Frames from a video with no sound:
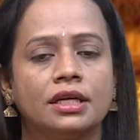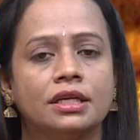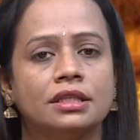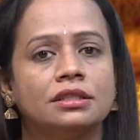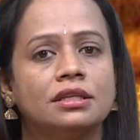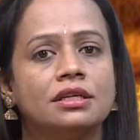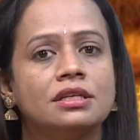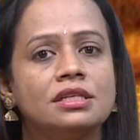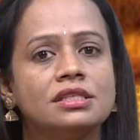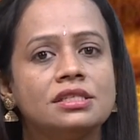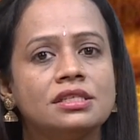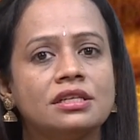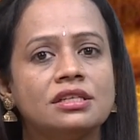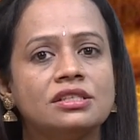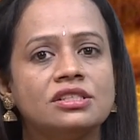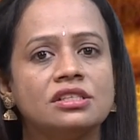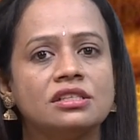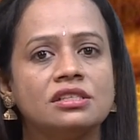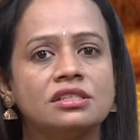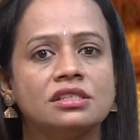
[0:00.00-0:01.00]
The
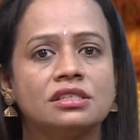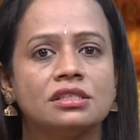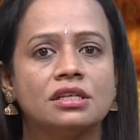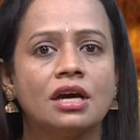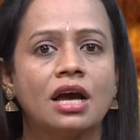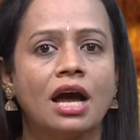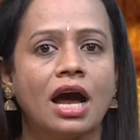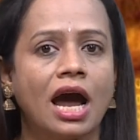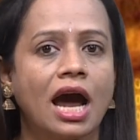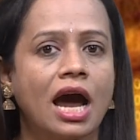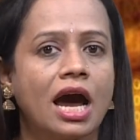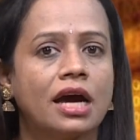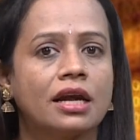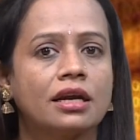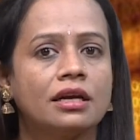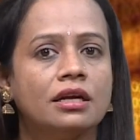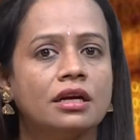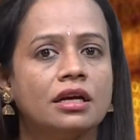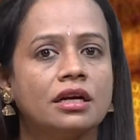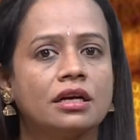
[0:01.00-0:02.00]
researchers
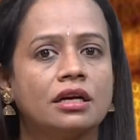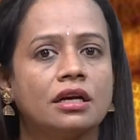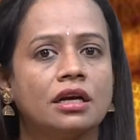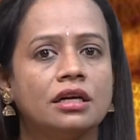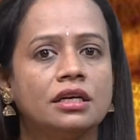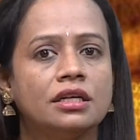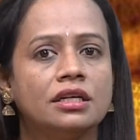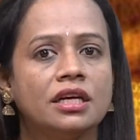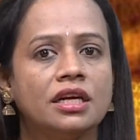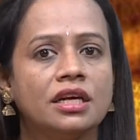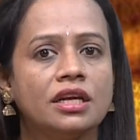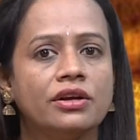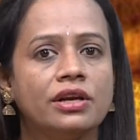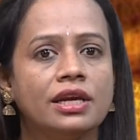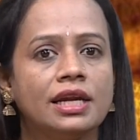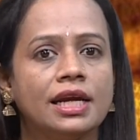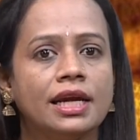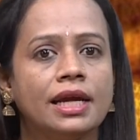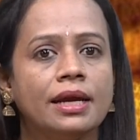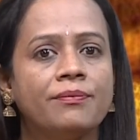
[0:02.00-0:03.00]
are
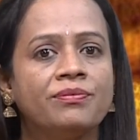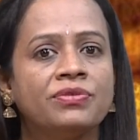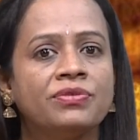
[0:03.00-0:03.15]
continually